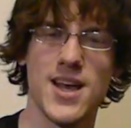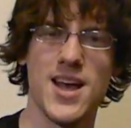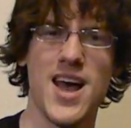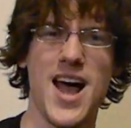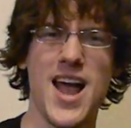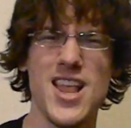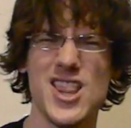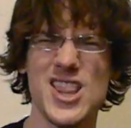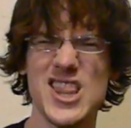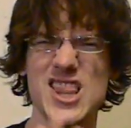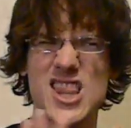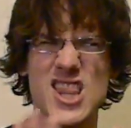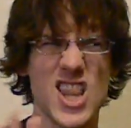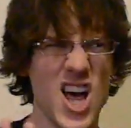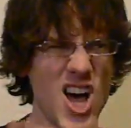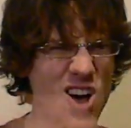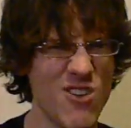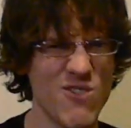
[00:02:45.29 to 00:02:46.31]
I
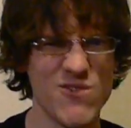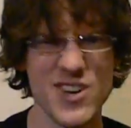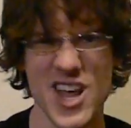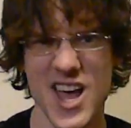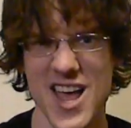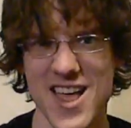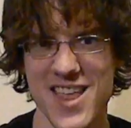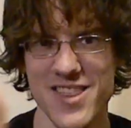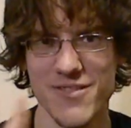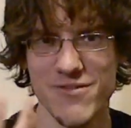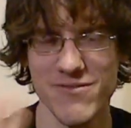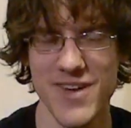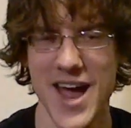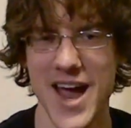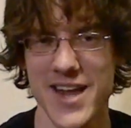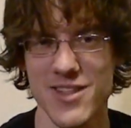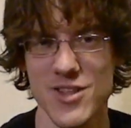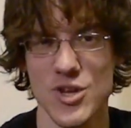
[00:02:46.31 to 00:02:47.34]
loved the
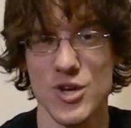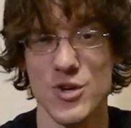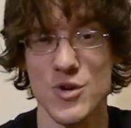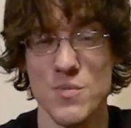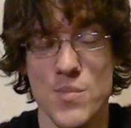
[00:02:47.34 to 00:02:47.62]
fact that you could do